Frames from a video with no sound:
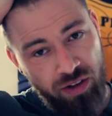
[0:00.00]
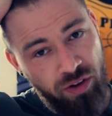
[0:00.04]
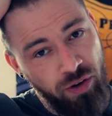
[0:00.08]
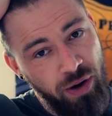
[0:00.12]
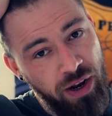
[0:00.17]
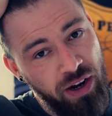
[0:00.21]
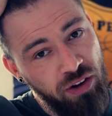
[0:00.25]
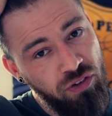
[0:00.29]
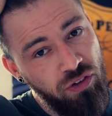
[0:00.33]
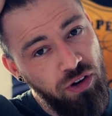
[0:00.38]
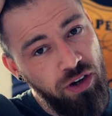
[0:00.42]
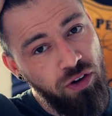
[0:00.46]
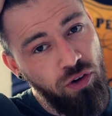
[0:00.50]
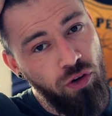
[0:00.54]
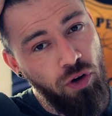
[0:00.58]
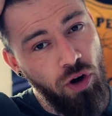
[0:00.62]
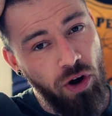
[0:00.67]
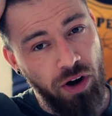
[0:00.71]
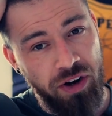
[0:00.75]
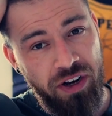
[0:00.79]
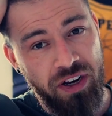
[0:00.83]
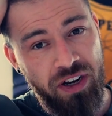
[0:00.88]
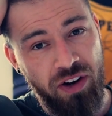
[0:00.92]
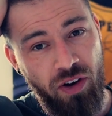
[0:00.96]
actually
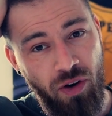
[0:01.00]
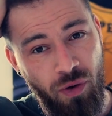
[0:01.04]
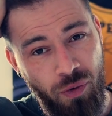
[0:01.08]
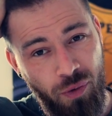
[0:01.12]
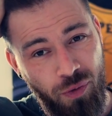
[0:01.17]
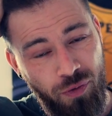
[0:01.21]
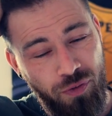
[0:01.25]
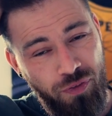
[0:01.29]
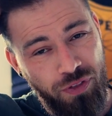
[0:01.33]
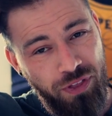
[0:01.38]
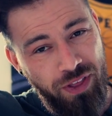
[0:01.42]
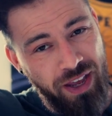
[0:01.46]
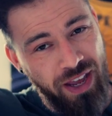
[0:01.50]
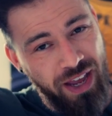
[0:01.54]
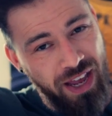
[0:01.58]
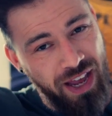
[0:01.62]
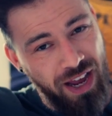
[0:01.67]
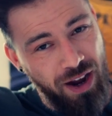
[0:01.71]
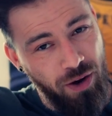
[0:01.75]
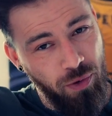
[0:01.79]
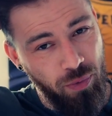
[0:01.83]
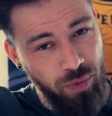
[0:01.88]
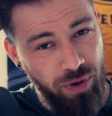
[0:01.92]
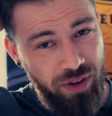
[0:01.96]
cutting off the
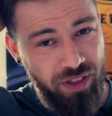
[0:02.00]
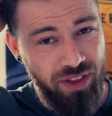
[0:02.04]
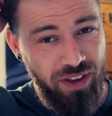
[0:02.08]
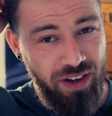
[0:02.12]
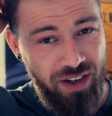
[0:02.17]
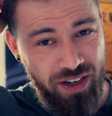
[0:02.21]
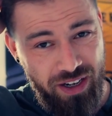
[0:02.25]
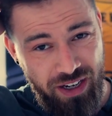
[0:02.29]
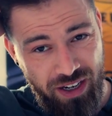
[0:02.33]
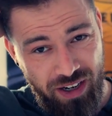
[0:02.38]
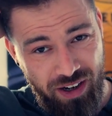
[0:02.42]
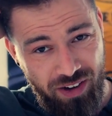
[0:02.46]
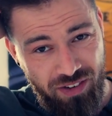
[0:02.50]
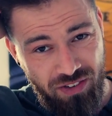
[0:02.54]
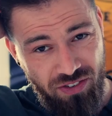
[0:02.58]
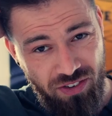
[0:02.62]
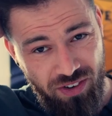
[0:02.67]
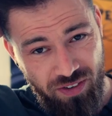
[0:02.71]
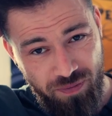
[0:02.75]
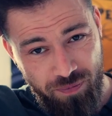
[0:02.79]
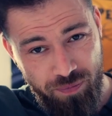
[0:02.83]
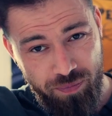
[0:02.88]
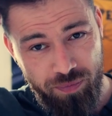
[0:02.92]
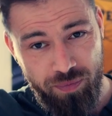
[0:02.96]
hair with the
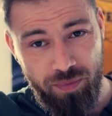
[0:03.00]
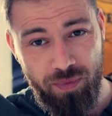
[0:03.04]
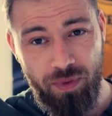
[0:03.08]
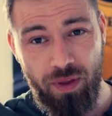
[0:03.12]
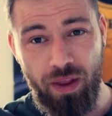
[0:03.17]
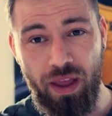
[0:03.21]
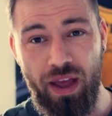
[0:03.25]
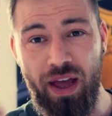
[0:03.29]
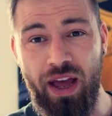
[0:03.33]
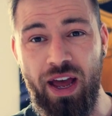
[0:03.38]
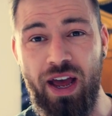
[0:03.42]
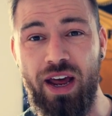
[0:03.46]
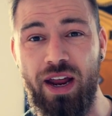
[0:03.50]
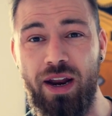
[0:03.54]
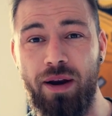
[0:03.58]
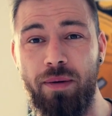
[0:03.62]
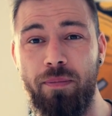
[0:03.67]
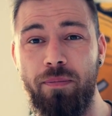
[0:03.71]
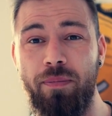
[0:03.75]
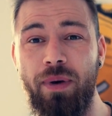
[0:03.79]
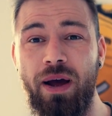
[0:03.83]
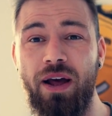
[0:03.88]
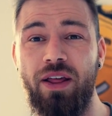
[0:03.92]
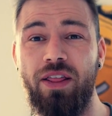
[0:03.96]
needles,
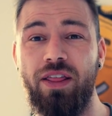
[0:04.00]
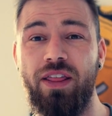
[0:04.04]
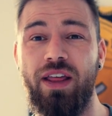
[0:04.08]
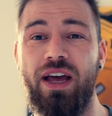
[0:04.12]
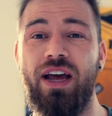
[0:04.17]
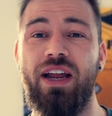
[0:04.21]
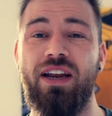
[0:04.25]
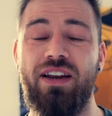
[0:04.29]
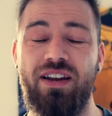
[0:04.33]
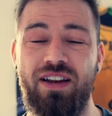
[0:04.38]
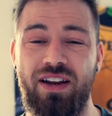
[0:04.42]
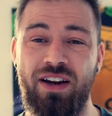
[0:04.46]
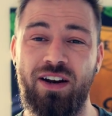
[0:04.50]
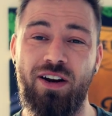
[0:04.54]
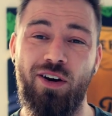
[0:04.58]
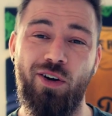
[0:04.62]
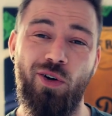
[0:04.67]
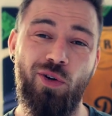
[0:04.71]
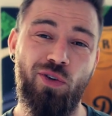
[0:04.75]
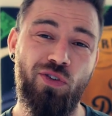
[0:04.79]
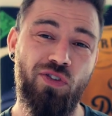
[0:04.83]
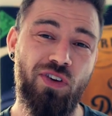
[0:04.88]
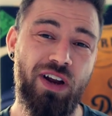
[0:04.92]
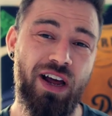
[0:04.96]
and by that it
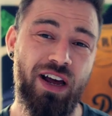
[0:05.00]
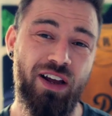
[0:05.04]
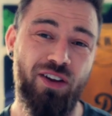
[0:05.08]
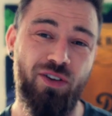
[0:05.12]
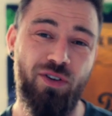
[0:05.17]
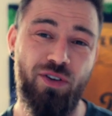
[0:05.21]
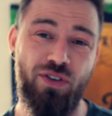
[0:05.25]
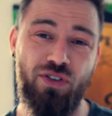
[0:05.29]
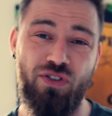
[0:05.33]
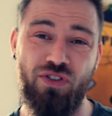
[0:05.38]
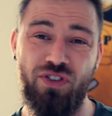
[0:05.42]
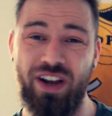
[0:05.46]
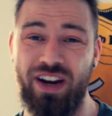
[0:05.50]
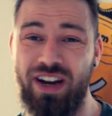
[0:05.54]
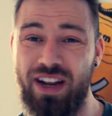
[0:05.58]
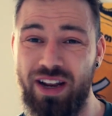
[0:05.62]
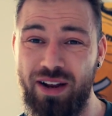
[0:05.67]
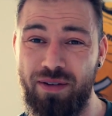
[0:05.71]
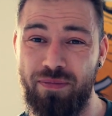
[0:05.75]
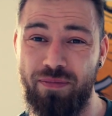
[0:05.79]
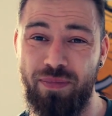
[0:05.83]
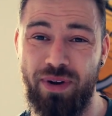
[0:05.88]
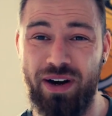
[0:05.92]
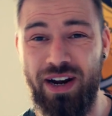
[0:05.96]
looks like you're
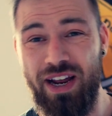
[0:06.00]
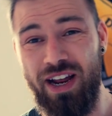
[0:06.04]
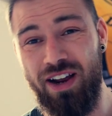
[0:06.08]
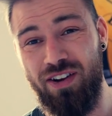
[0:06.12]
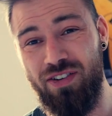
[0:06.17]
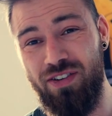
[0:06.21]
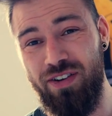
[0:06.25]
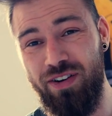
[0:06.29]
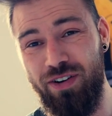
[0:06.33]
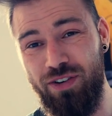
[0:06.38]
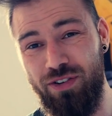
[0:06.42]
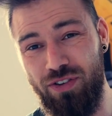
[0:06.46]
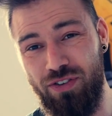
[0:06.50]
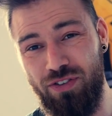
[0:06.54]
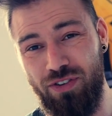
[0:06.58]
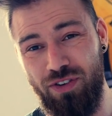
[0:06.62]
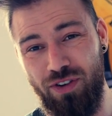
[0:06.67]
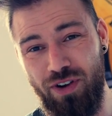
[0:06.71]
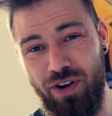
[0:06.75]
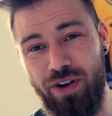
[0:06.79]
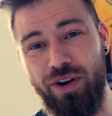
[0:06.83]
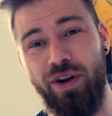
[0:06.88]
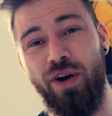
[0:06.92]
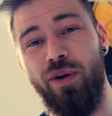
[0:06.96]
shedding, but actually
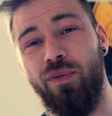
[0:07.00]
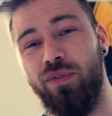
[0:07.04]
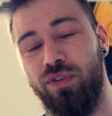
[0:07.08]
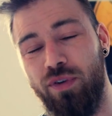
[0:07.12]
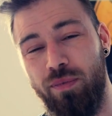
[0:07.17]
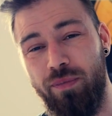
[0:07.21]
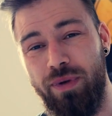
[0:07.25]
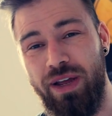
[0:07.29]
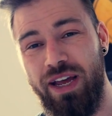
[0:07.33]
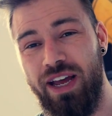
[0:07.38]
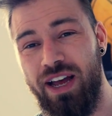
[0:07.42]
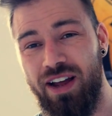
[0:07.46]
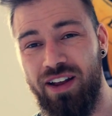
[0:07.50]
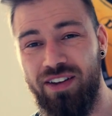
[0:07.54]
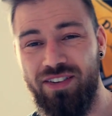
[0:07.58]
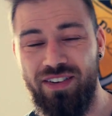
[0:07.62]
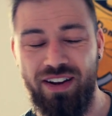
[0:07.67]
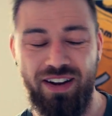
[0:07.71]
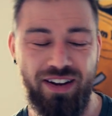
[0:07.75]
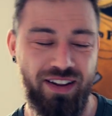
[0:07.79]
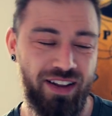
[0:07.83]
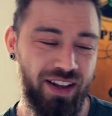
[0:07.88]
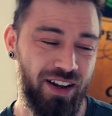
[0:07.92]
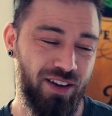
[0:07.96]
just cut off some hairs,
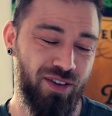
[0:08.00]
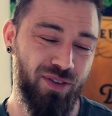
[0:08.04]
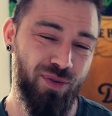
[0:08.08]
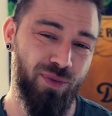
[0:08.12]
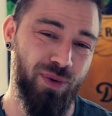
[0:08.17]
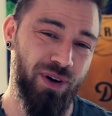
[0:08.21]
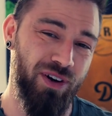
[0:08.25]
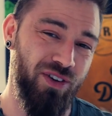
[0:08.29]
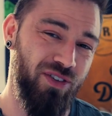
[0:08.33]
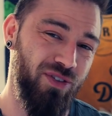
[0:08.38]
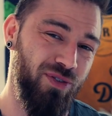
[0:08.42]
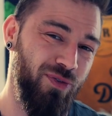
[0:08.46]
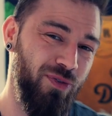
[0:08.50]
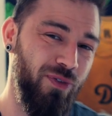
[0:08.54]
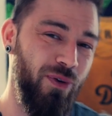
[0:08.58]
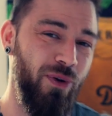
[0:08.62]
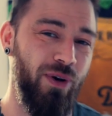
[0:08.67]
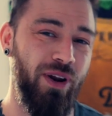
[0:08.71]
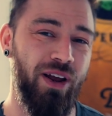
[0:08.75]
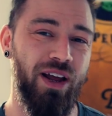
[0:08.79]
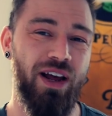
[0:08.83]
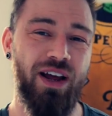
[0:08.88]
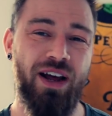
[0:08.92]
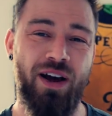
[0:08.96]
and that's what's
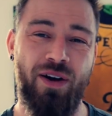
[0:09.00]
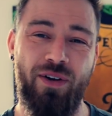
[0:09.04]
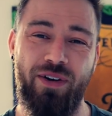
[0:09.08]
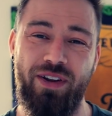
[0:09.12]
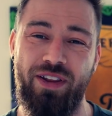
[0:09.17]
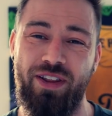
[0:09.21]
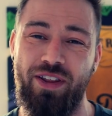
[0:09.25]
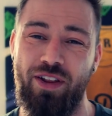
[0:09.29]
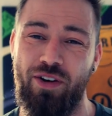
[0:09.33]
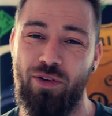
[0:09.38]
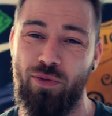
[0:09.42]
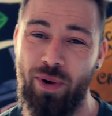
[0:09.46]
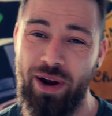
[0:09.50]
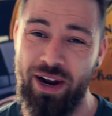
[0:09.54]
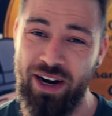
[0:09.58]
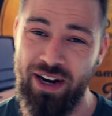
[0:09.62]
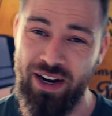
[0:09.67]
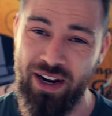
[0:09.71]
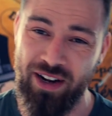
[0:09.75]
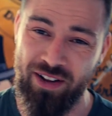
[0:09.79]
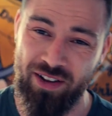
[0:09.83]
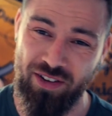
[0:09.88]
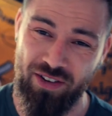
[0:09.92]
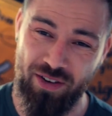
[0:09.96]
falling out in the
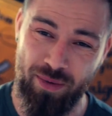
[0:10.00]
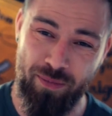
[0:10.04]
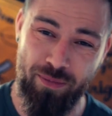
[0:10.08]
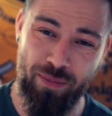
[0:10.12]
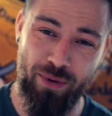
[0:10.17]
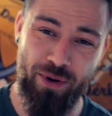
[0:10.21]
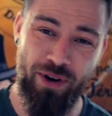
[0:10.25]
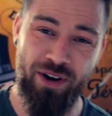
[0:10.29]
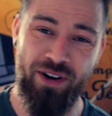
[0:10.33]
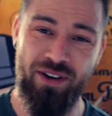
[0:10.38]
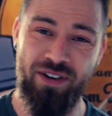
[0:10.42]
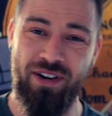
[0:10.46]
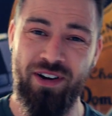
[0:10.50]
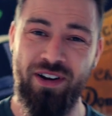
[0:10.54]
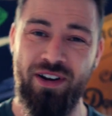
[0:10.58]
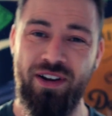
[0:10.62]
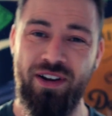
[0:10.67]
drain at some point.